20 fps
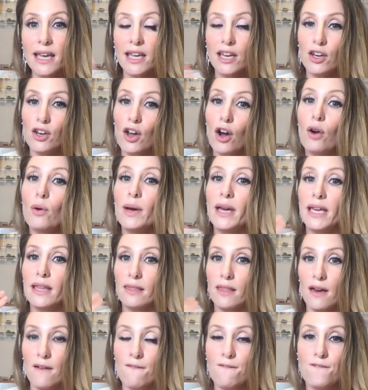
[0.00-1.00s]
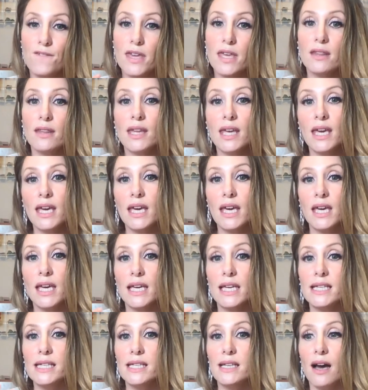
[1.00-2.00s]
and knowing that feeling
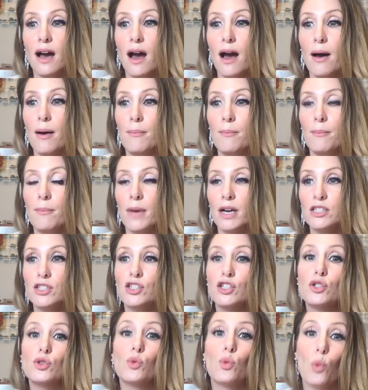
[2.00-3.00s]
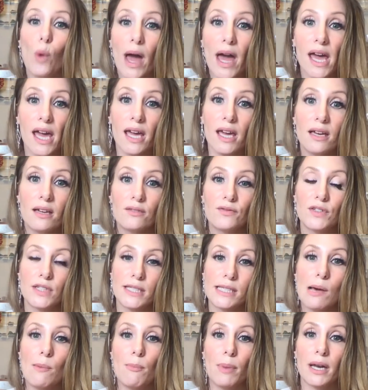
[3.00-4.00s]
it um, a certain way for
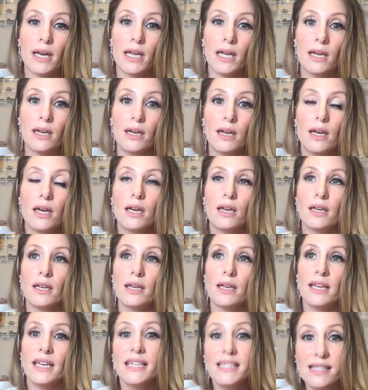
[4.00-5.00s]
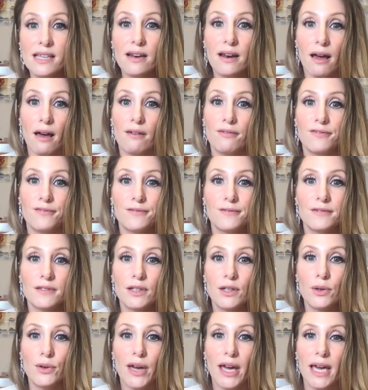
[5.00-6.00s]
somebody is enough
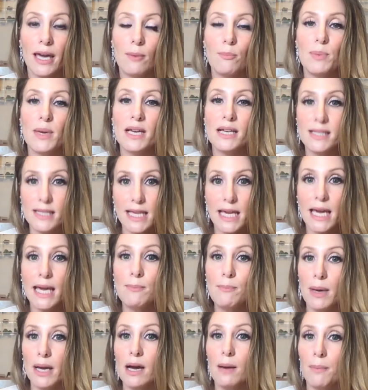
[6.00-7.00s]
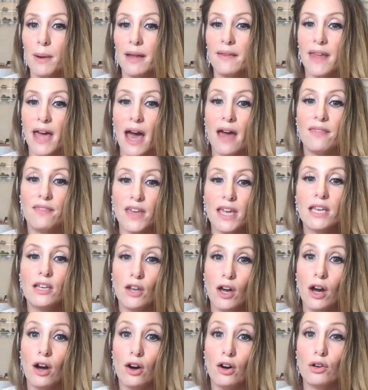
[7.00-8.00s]
okay? Because they can pick up on that. They
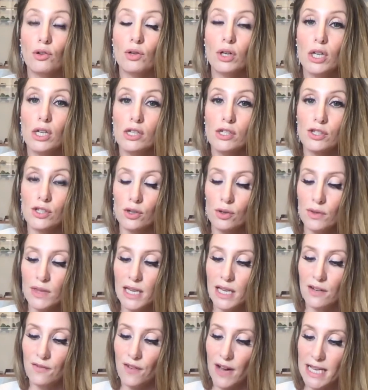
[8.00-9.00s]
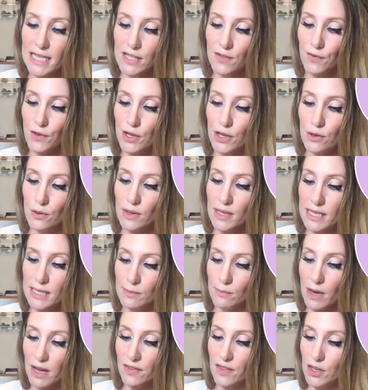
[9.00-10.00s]
know. So the advice for you this
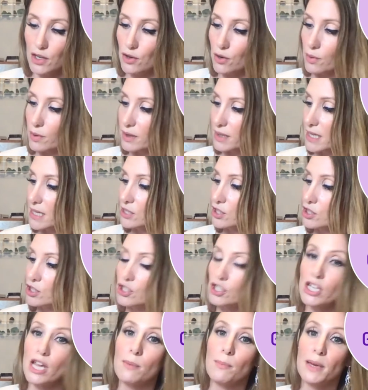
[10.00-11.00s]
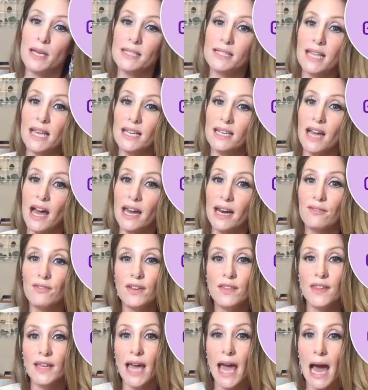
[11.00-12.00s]
month in your relationship is like not
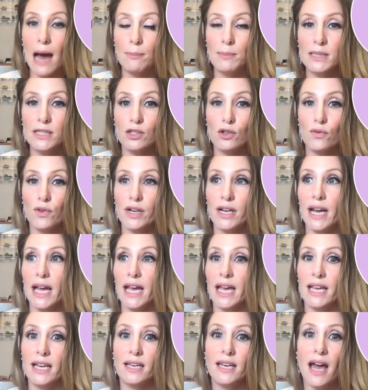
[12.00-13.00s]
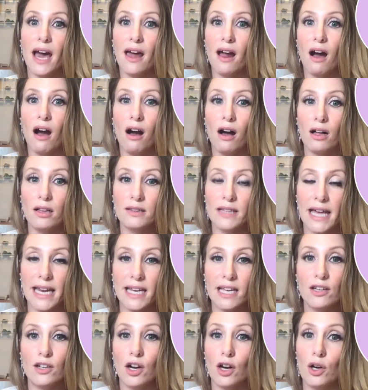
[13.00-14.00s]
everything happens overnight. Not all
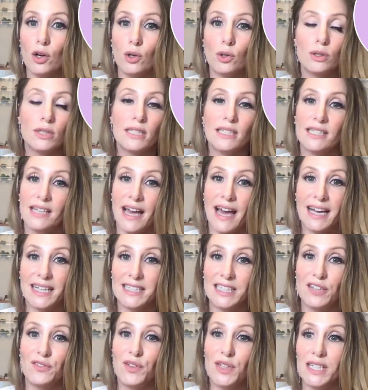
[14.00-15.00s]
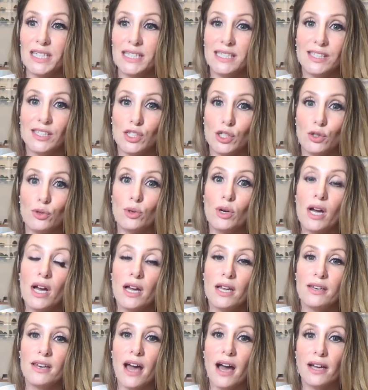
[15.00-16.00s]
letting go activities do.
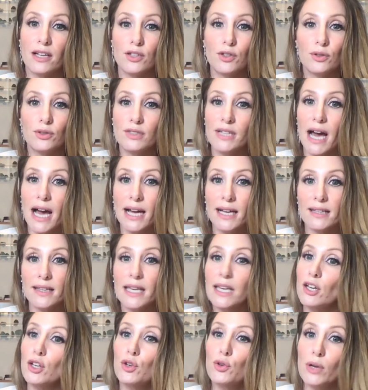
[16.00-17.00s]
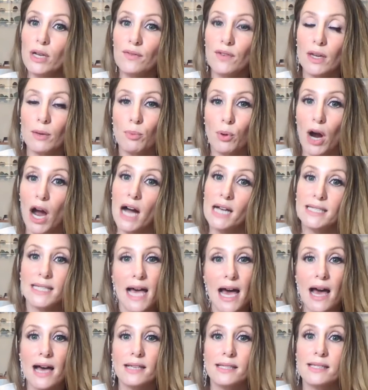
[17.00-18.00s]
Not not like a grieving
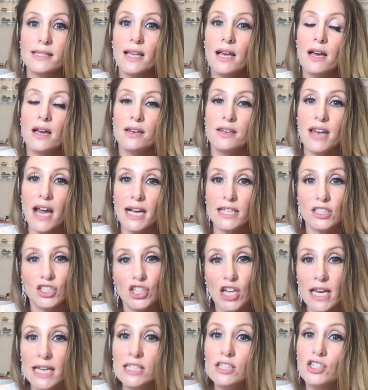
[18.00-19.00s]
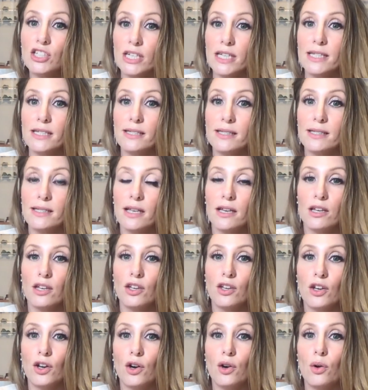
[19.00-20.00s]
process, not changes, you
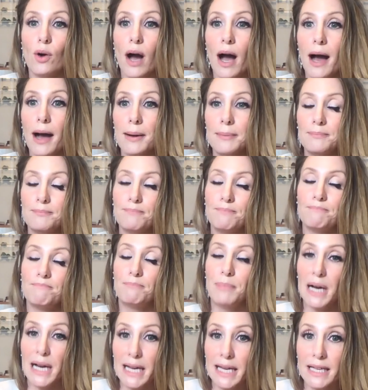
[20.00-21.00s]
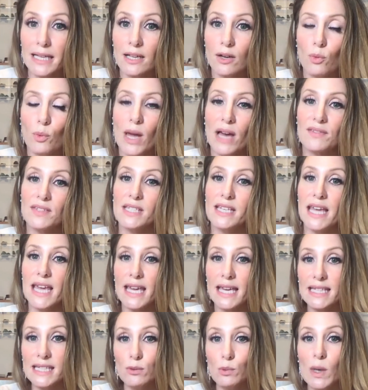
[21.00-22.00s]
know, um, but we have to take
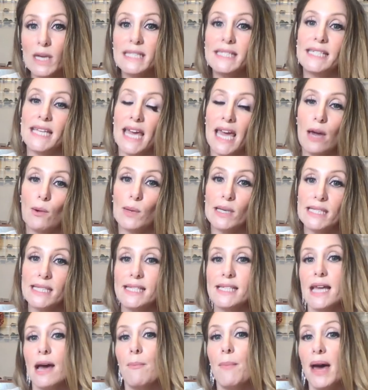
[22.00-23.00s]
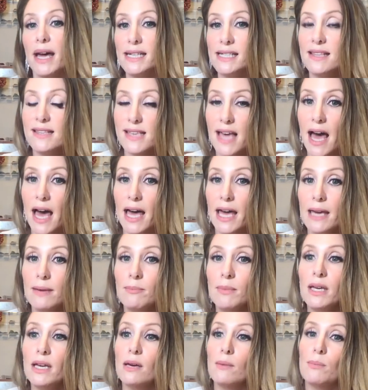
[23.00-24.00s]
it one day, one step at a time
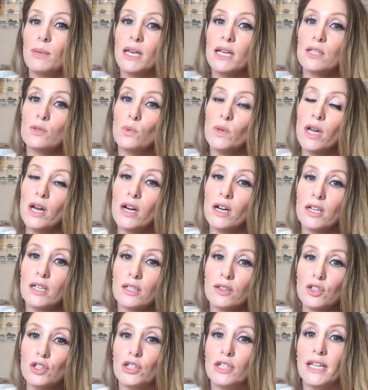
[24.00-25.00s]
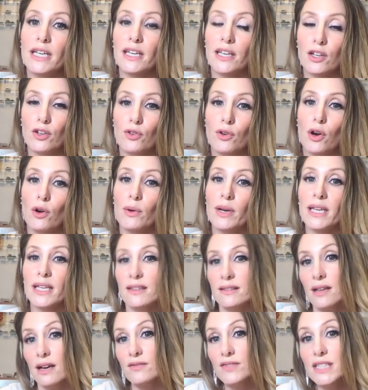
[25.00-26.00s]
because we are learning and growing in
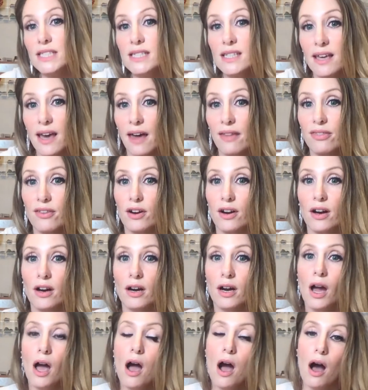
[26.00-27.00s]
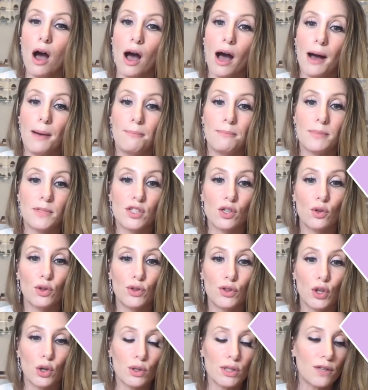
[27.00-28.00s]
love together. Um, so
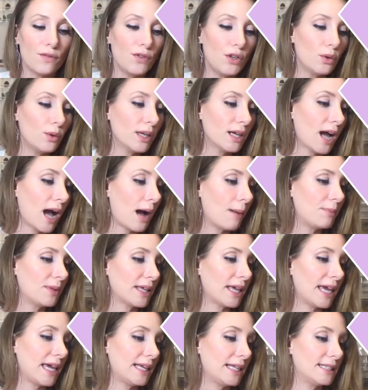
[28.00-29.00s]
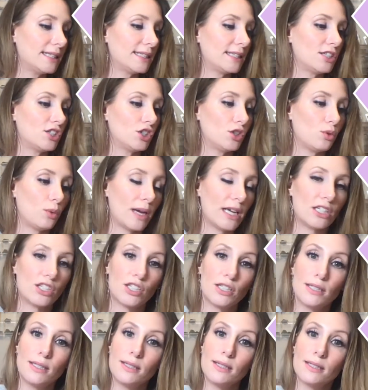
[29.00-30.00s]
those of you in complicated
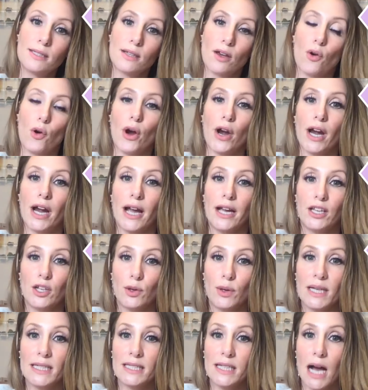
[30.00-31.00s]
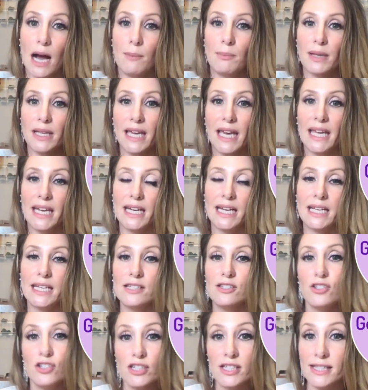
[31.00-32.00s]
situations or you know, it's complicated
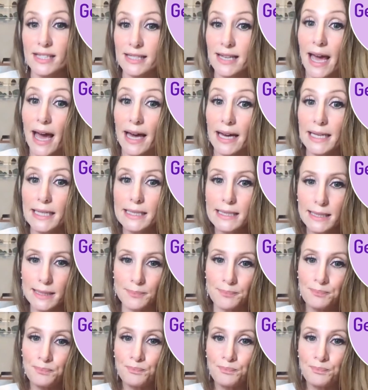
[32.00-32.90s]
is your status.